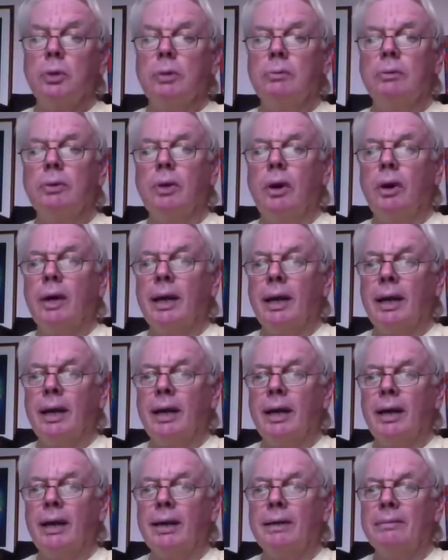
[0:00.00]
Not
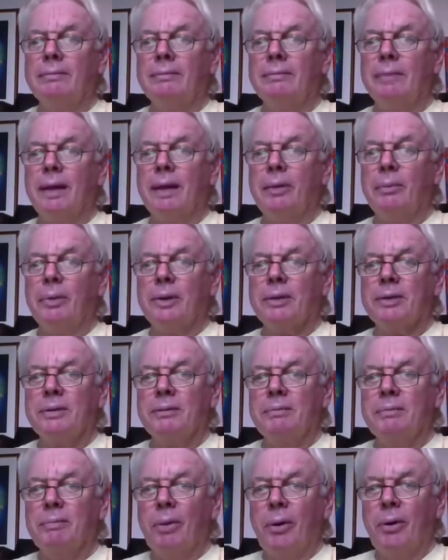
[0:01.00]
here. It
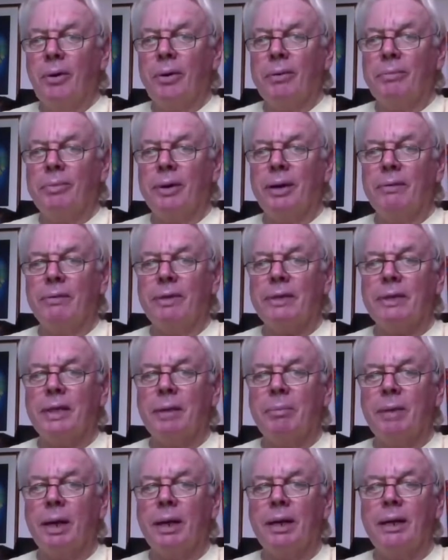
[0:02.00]
wasn't more than previously
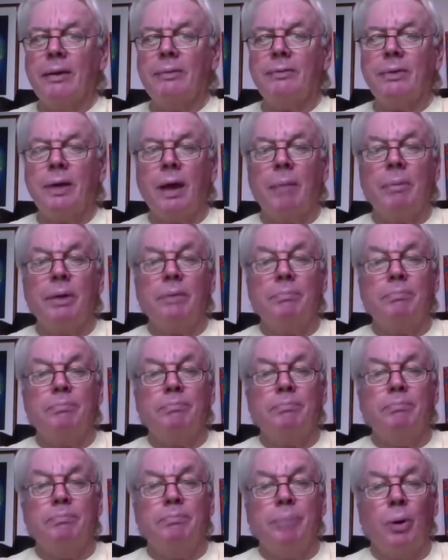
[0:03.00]
believed. I've been
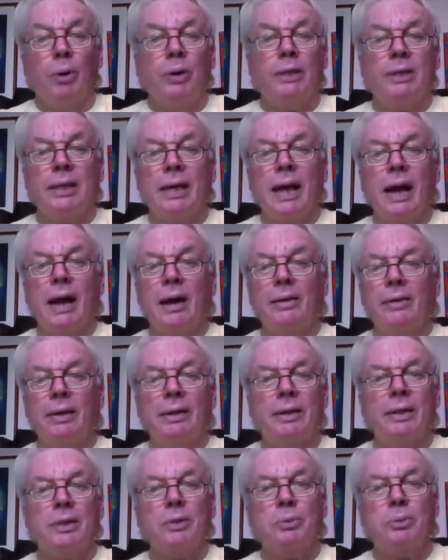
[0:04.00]
pointing out that
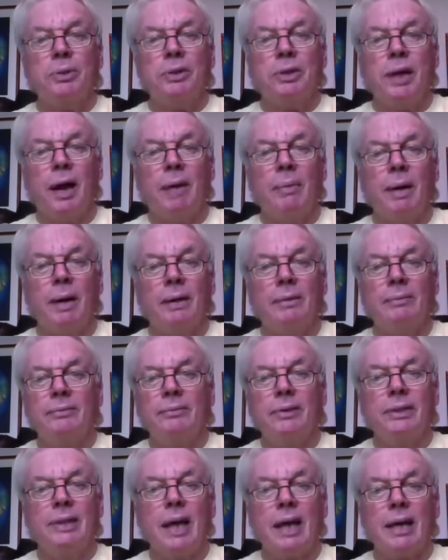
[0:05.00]
this was coming
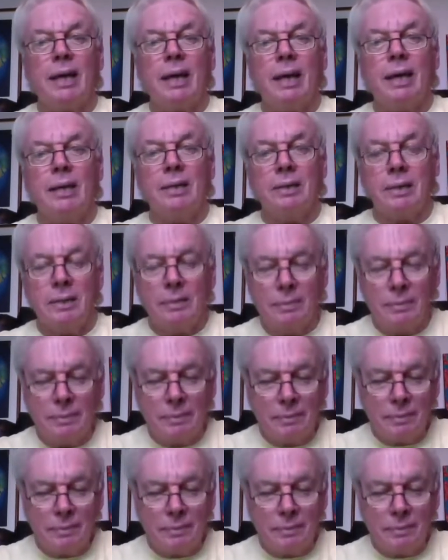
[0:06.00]
for decades.